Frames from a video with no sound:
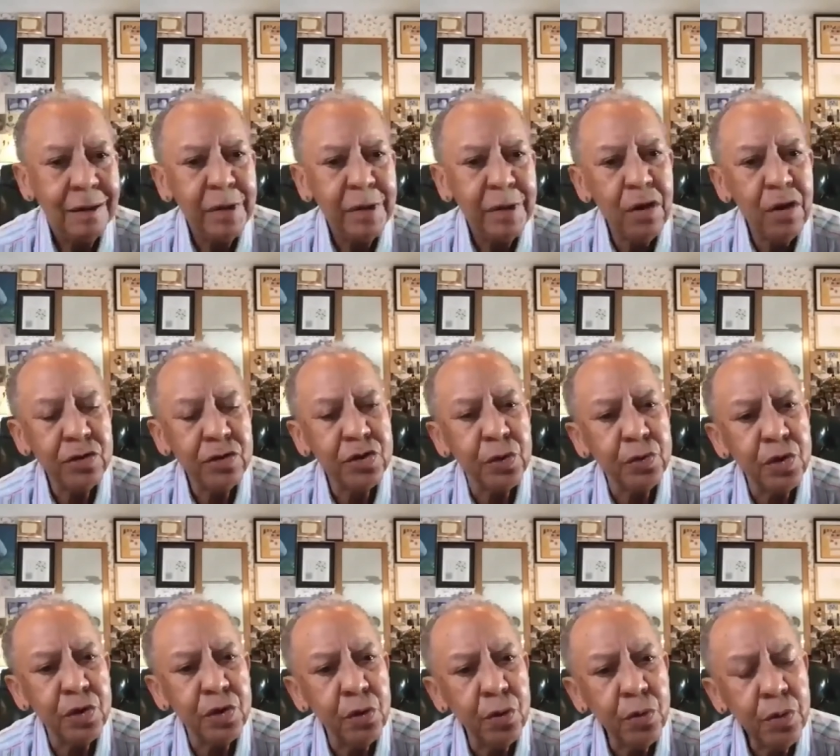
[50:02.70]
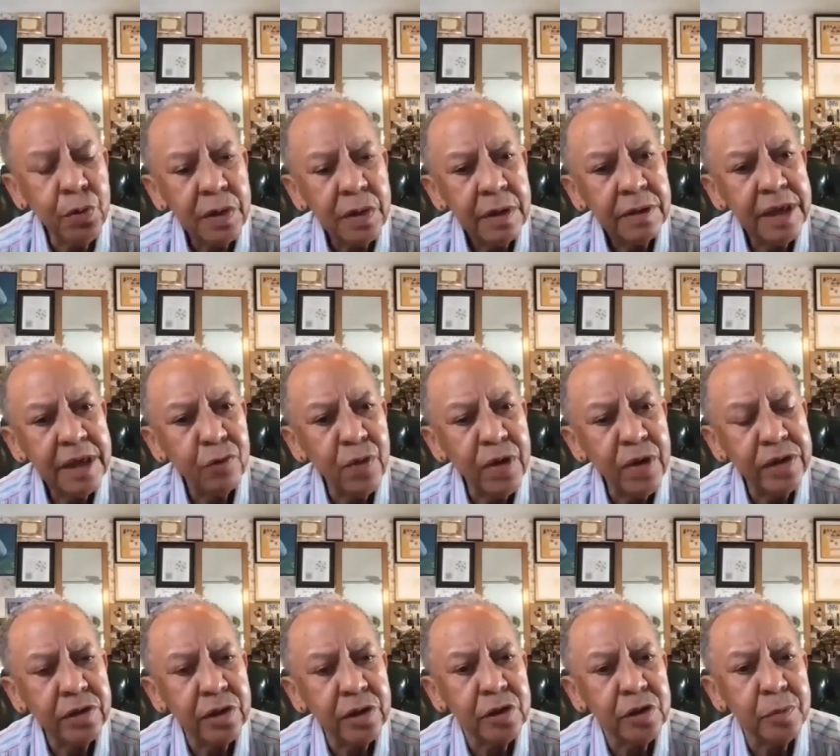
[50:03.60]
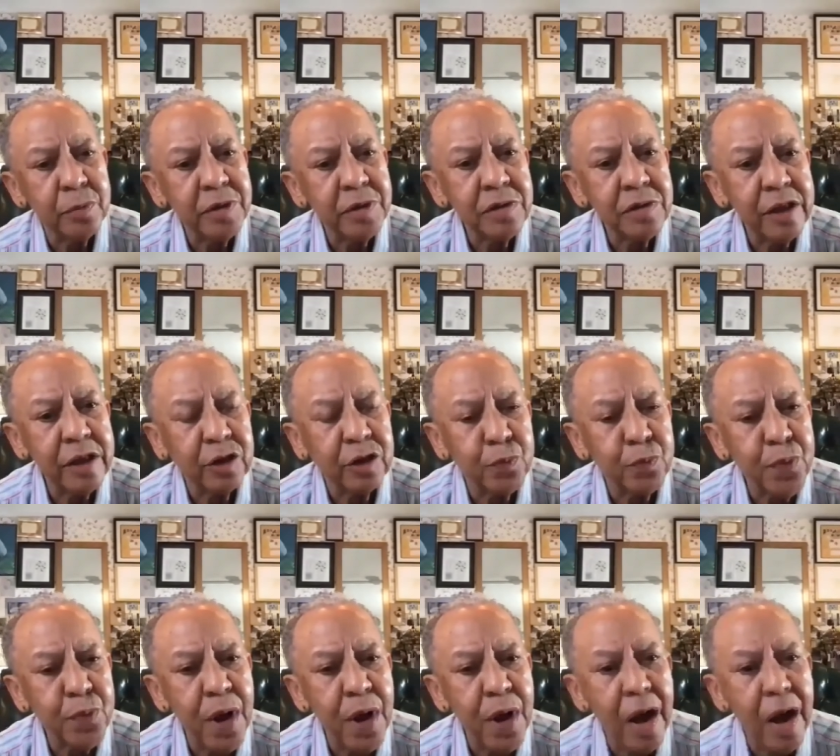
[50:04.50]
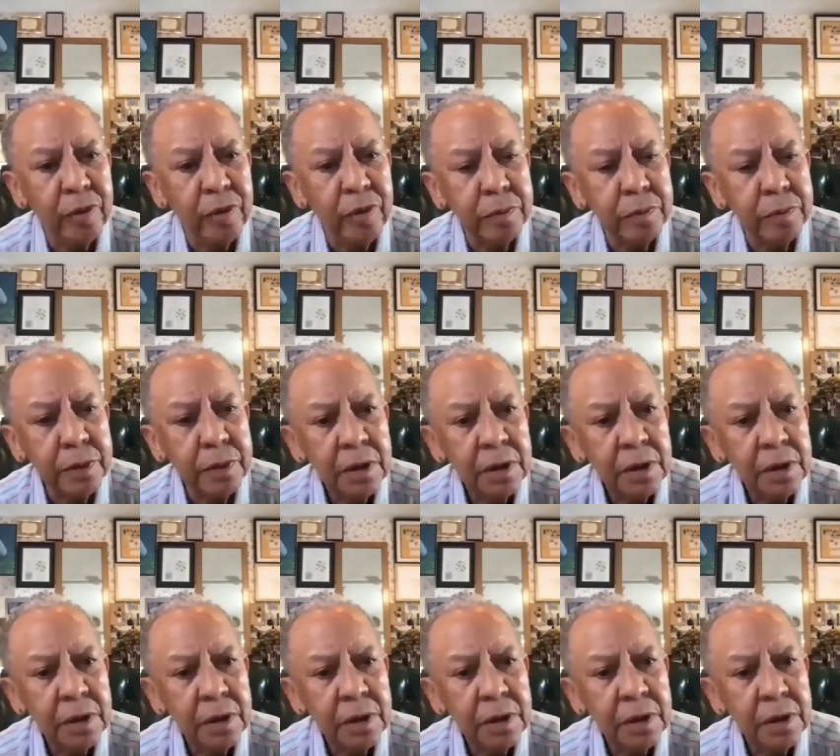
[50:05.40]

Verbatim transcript: also know that racism is not the problem